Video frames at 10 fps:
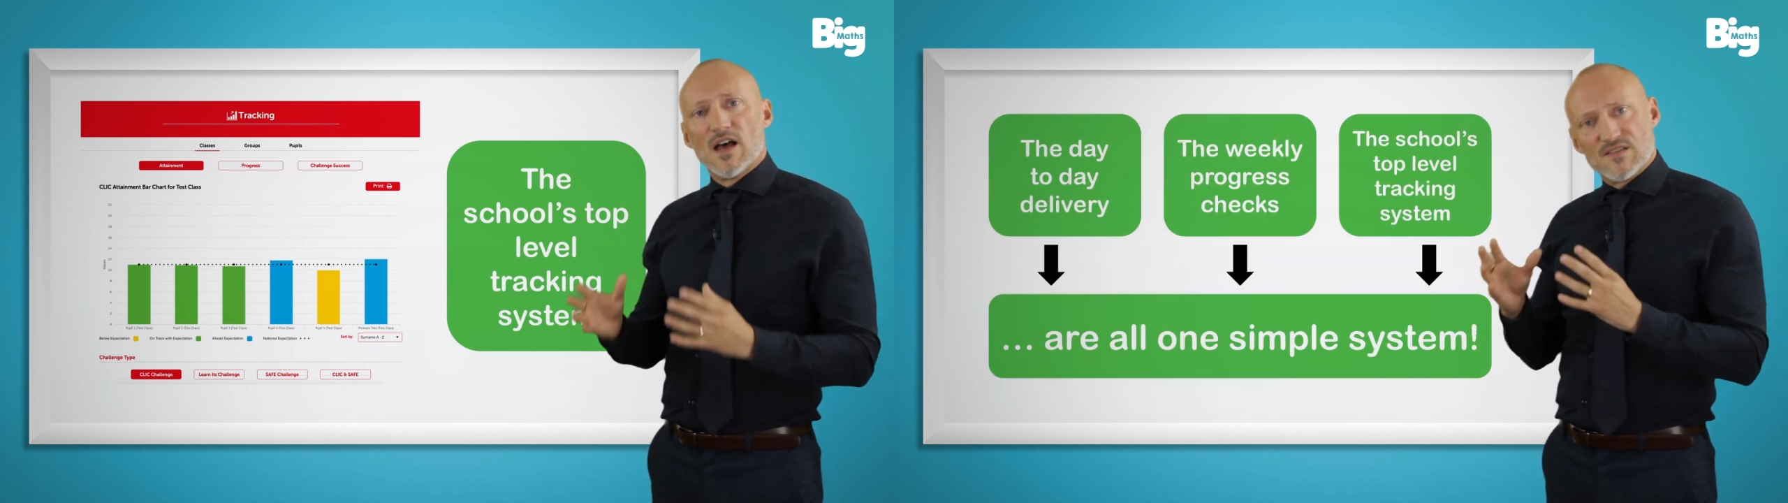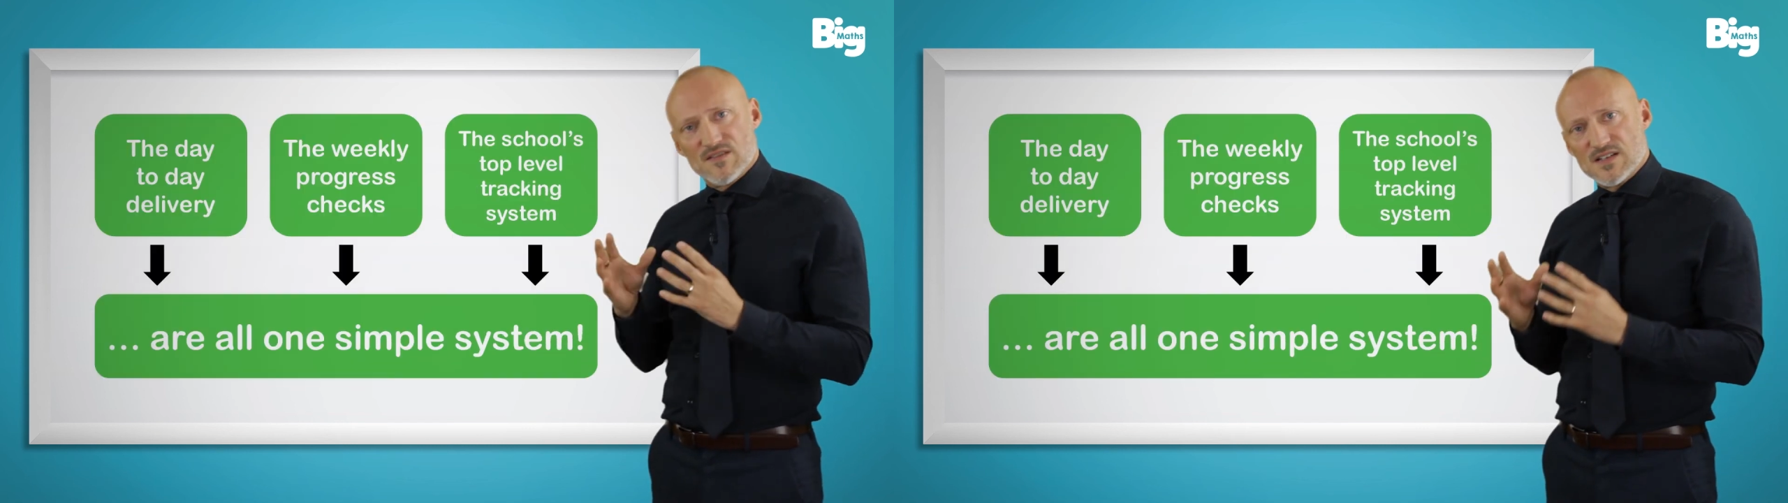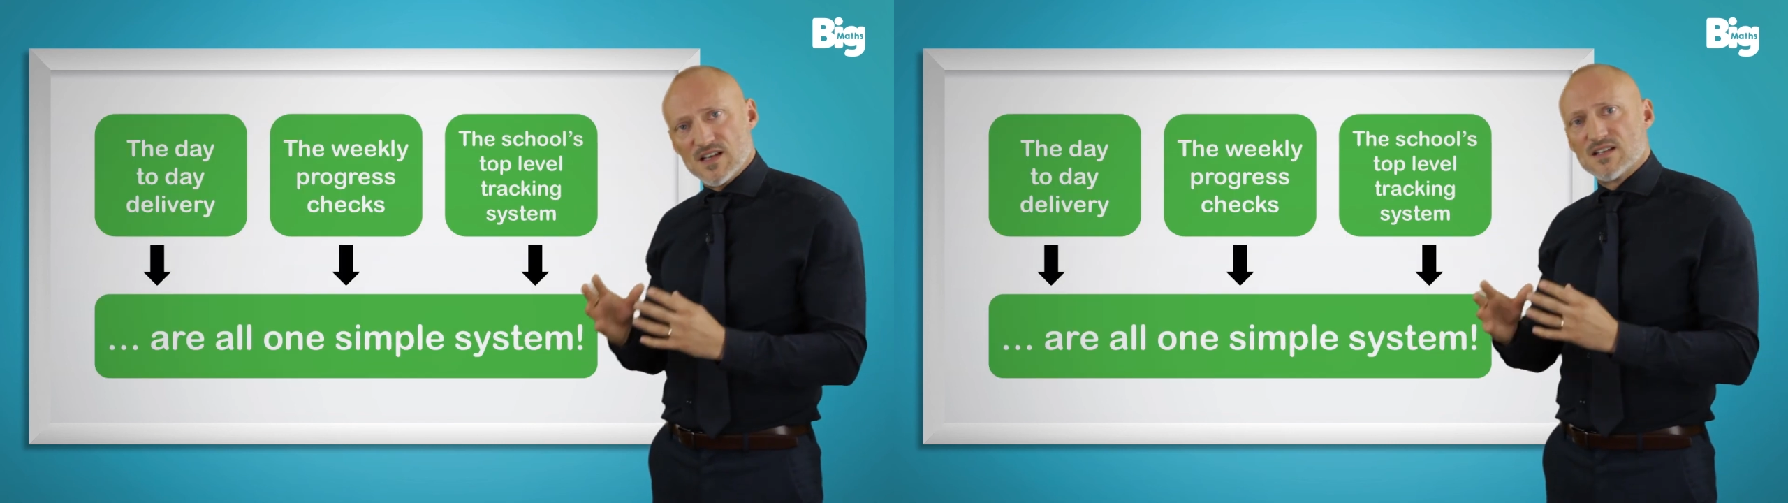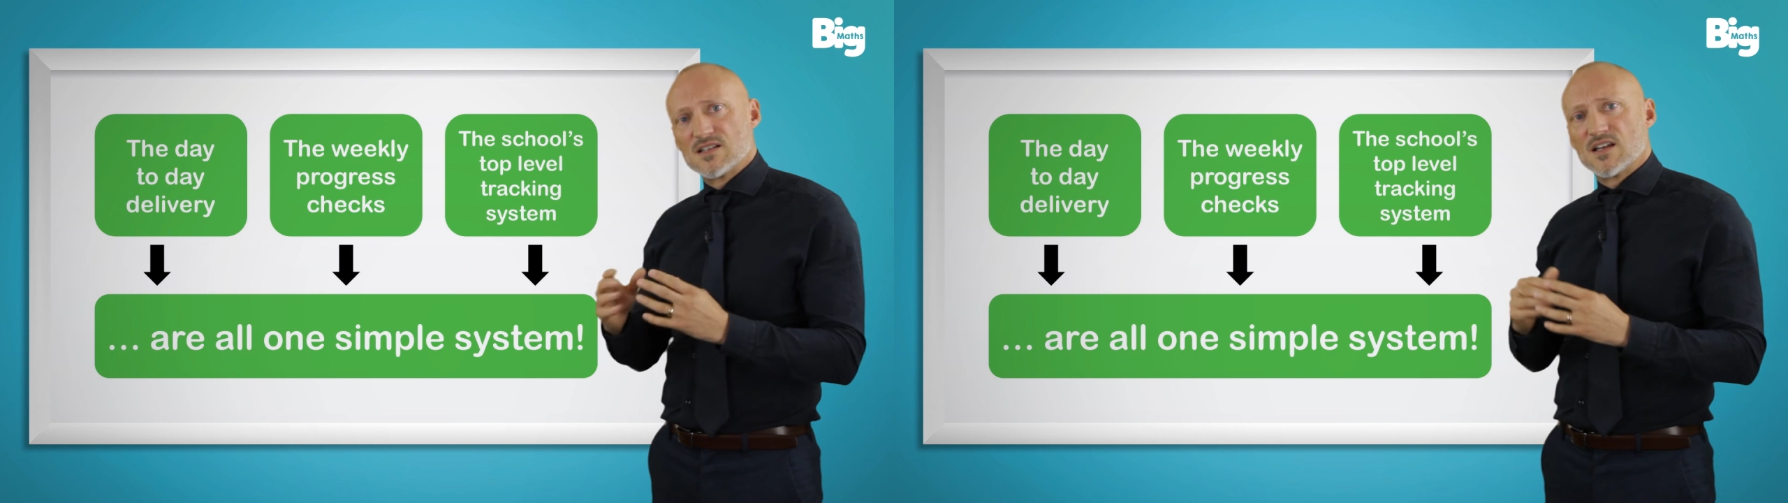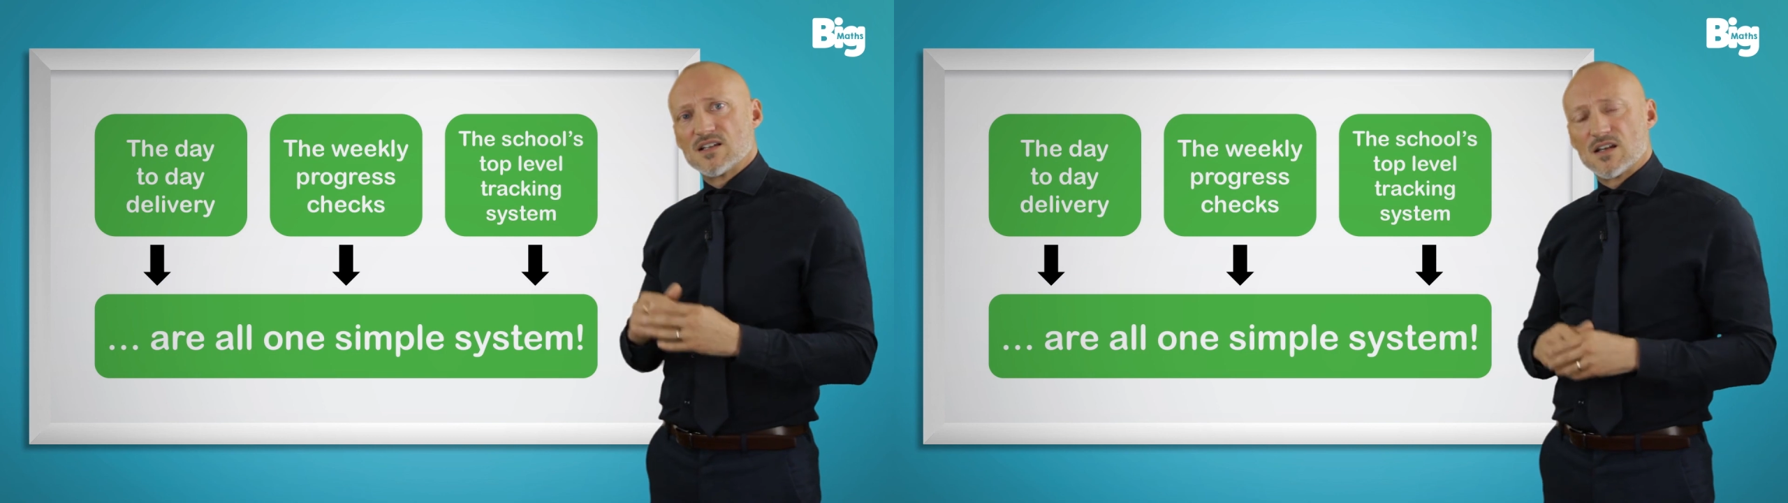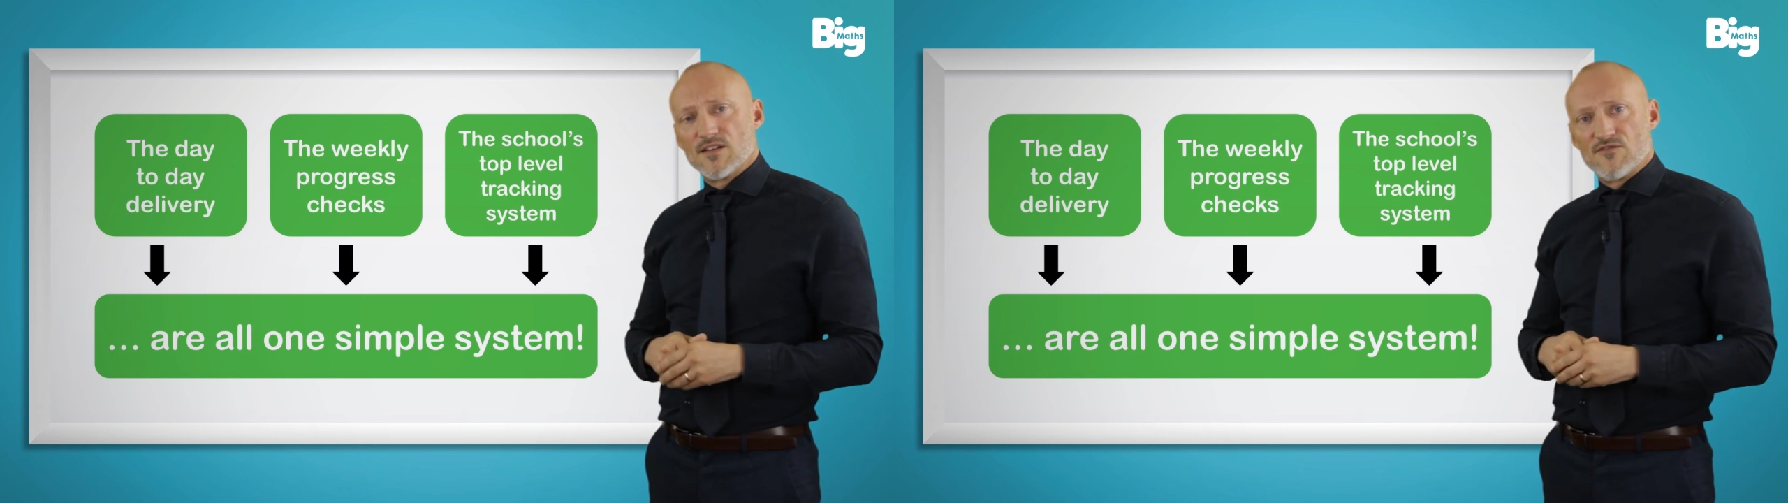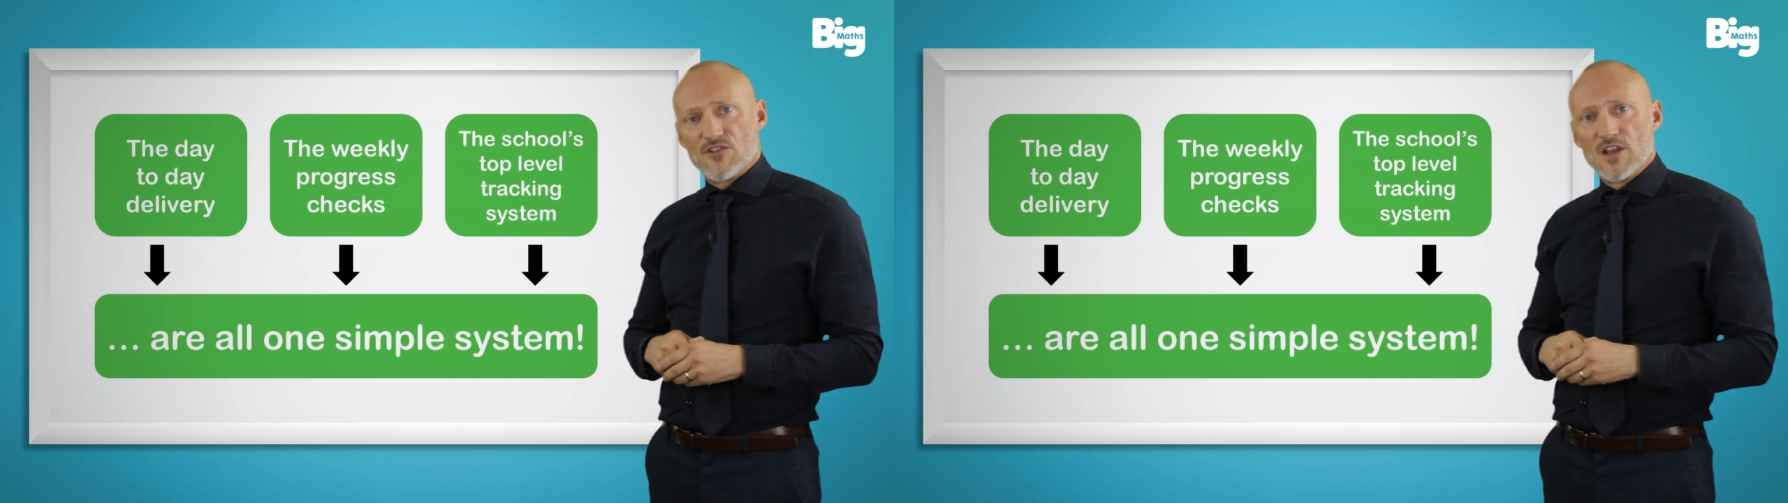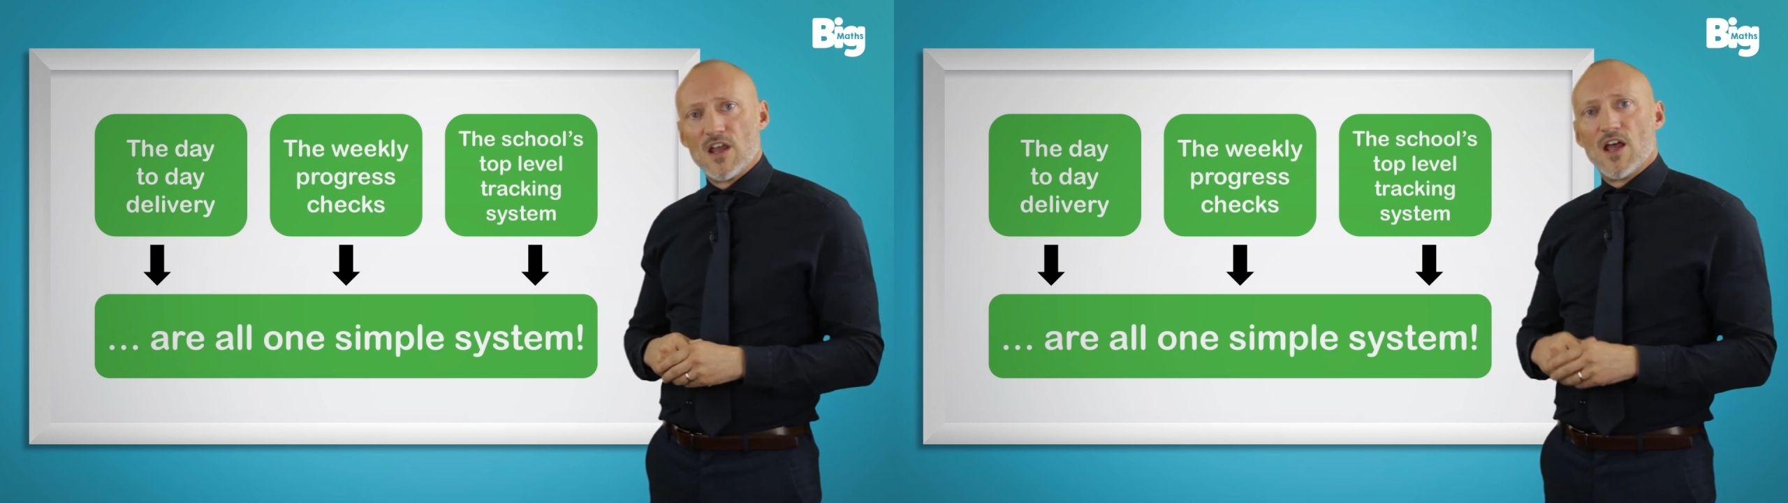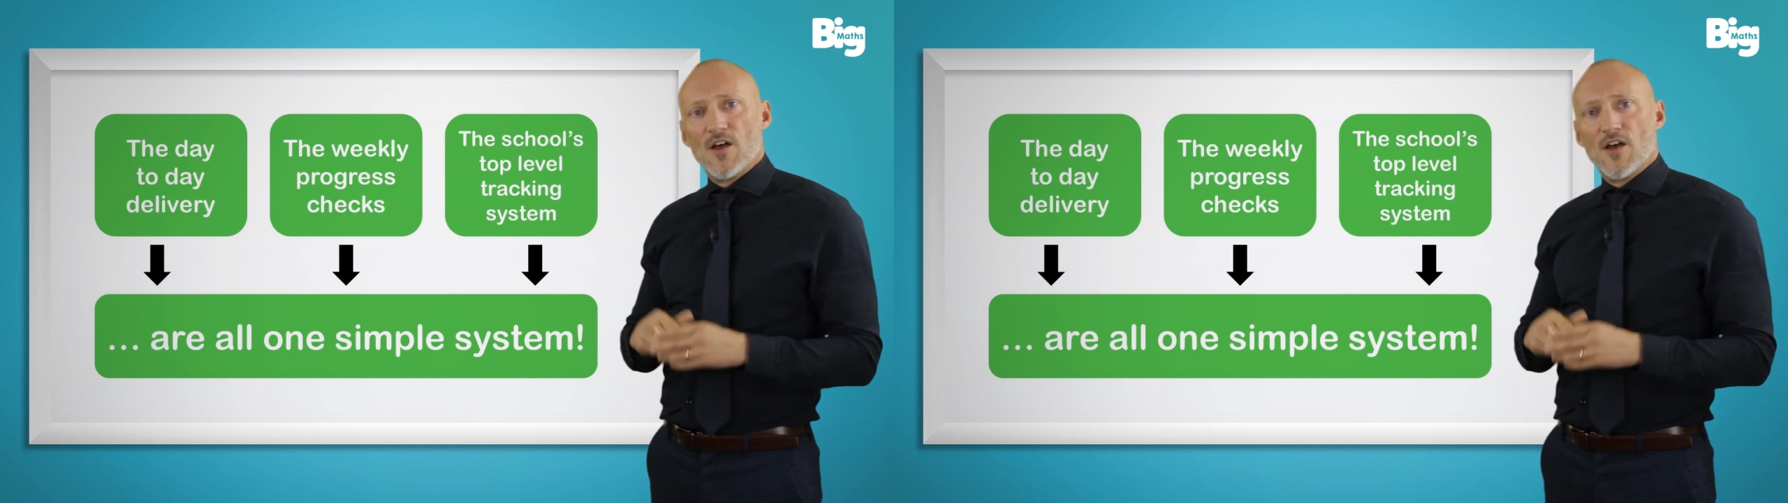as the day-to-day delivery